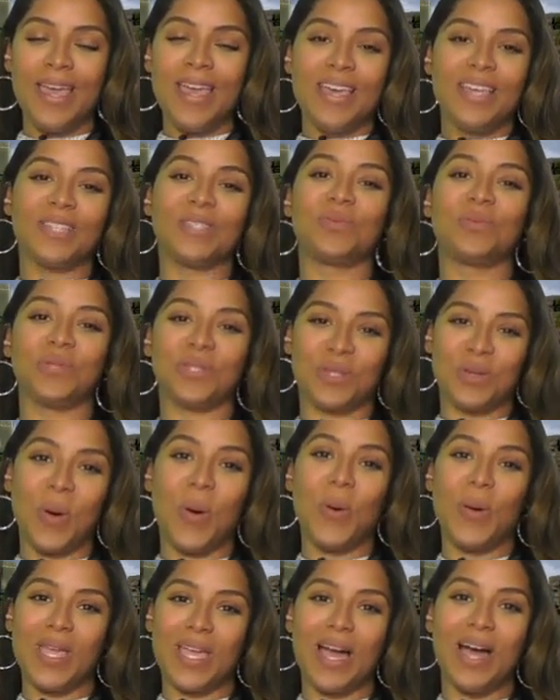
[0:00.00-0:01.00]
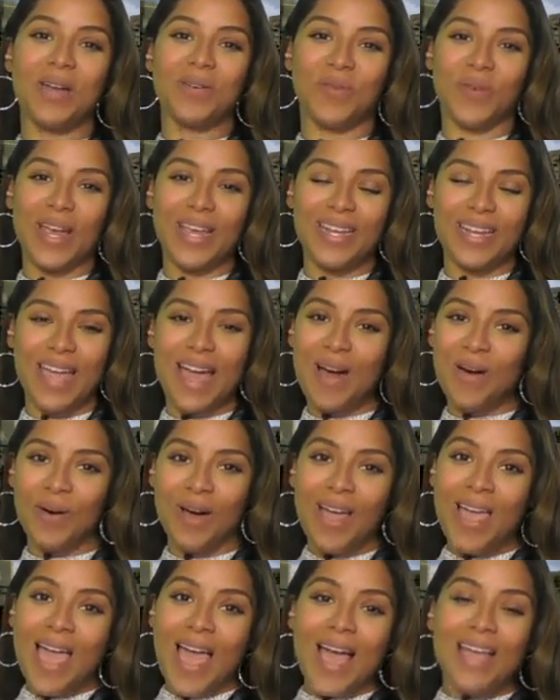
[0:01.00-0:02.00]
is what's going on right
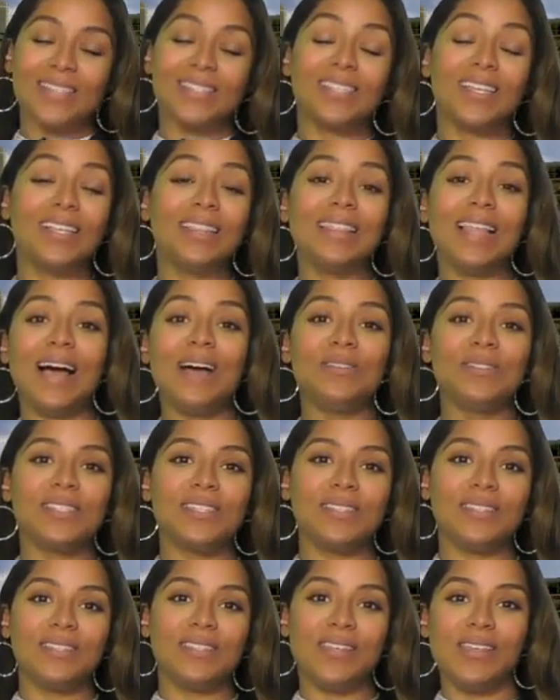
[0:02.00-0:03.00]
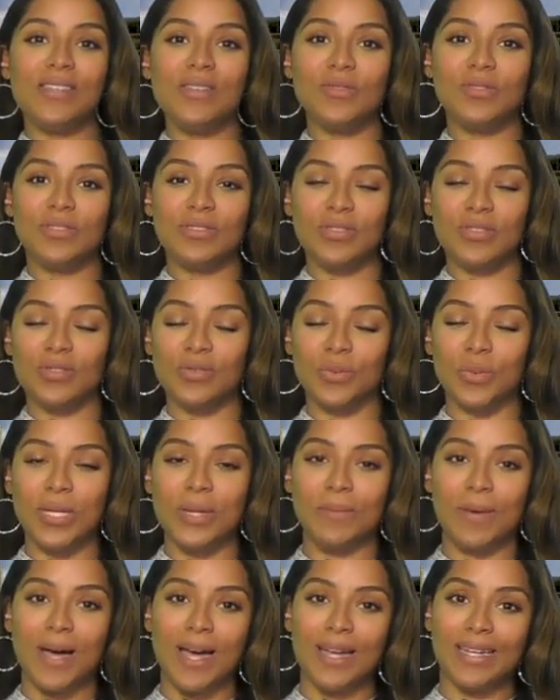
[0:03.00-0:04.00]
now as clouds continue to
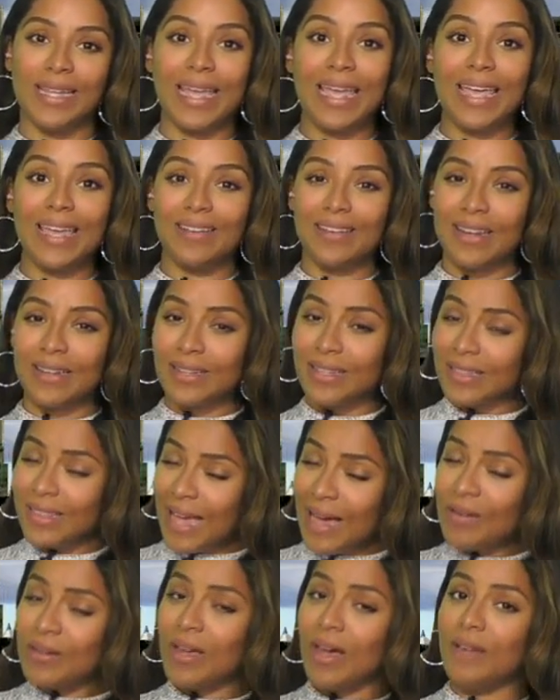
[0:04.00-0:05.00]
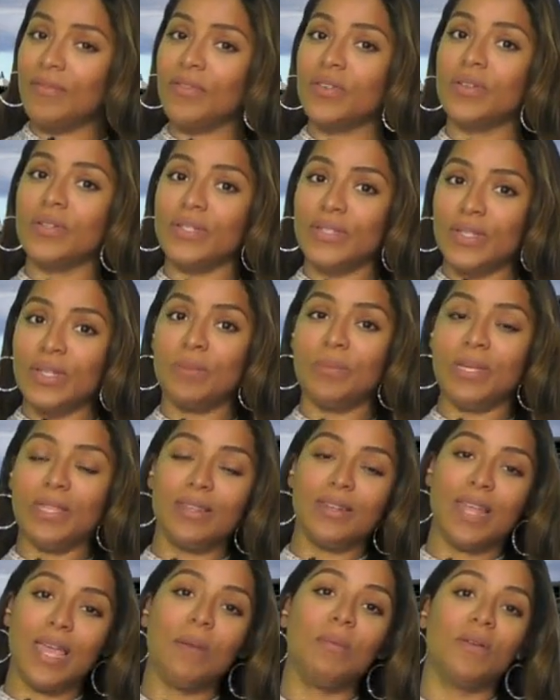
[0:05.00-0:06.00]
stream on in. And cloud cover is going to be
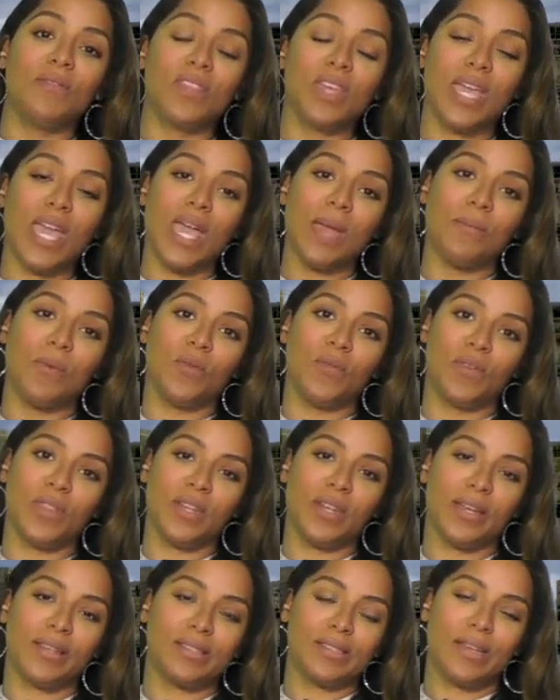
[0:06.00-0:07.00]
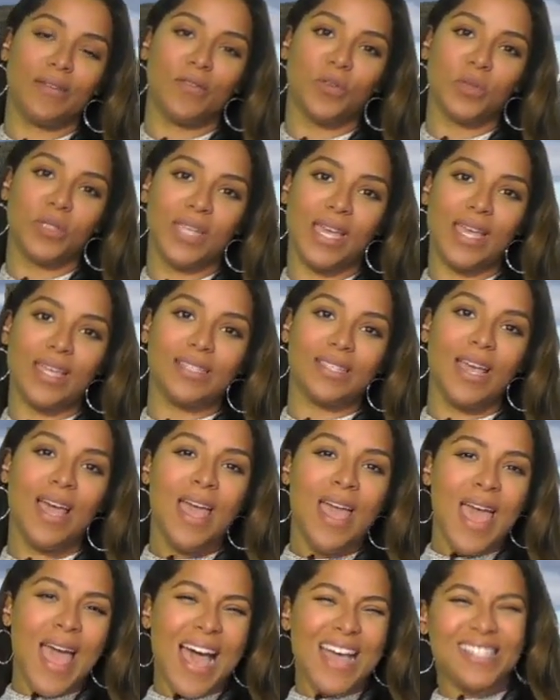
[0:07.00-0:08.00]
the name of the game over the next several days,
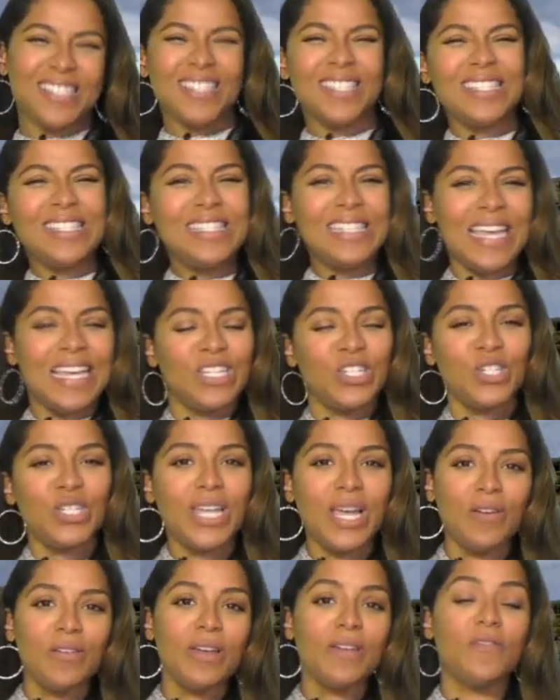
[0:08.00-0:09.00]
as a stationary